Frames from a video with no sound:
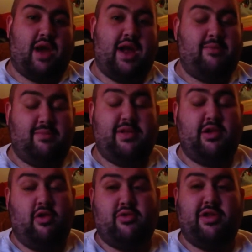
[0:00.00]
and I'm
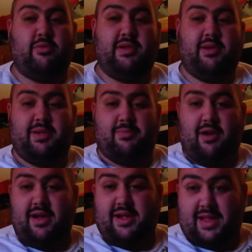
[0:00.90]
sure there is going to be some
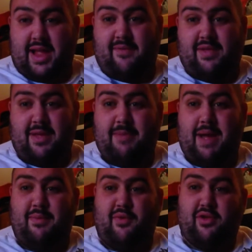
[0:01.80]
surprises left in
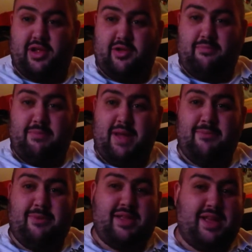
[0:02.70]
Batman vs Superman,
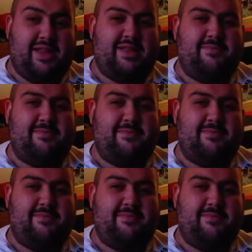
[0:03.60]
but uh,